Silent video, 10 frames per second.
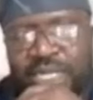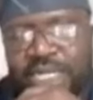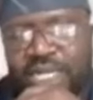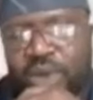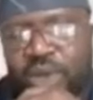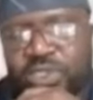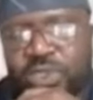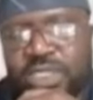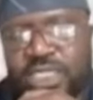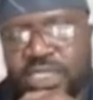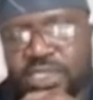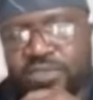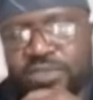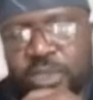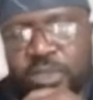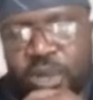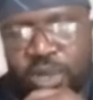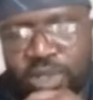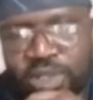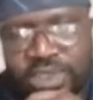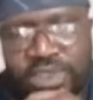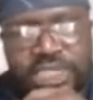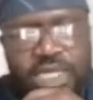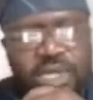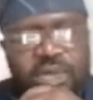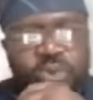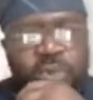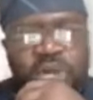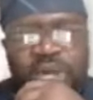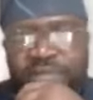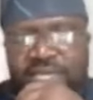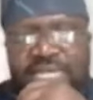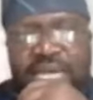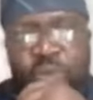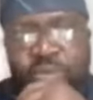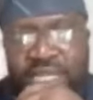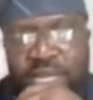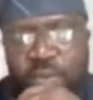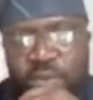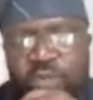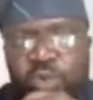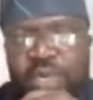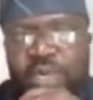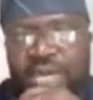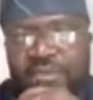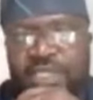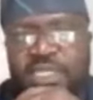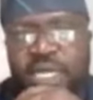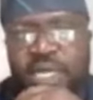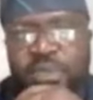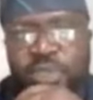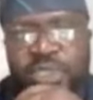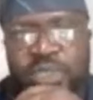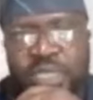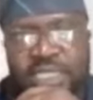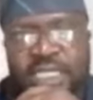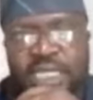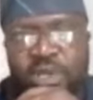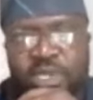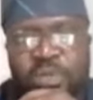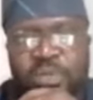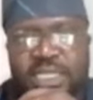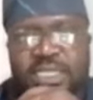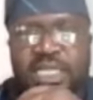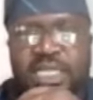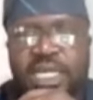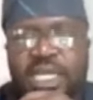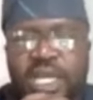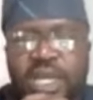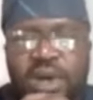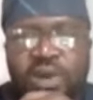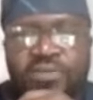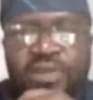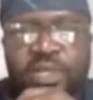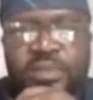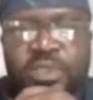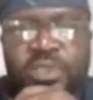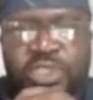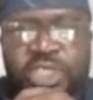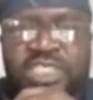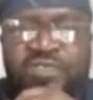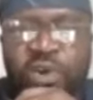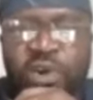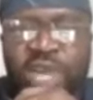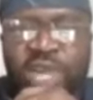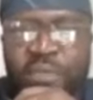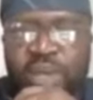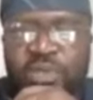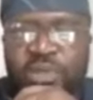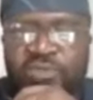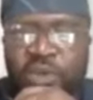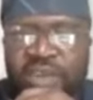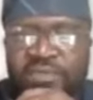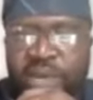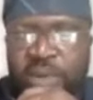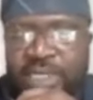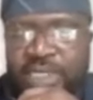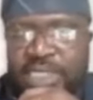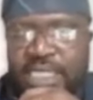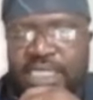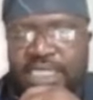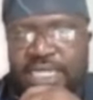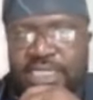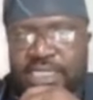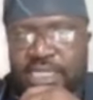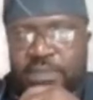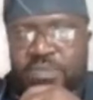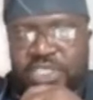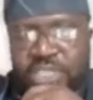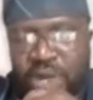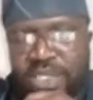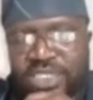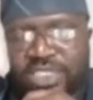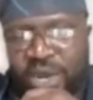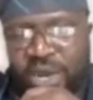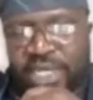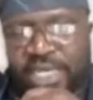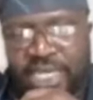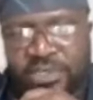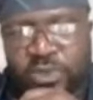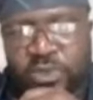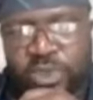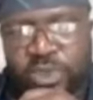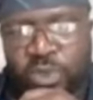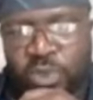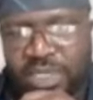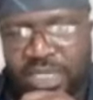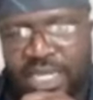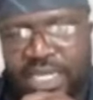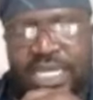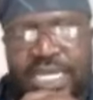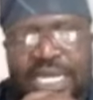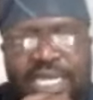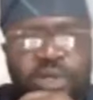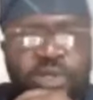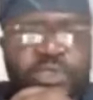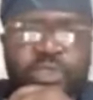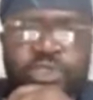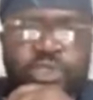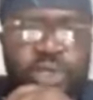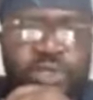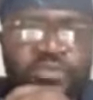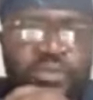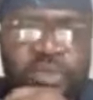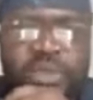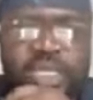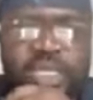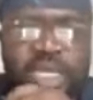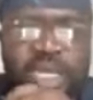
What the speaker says: particularly on the 20th of August, we're having that. And that one will be having, the Honorable Minister of, State for Environment, that is Sharon Ikiago, there, and also Sean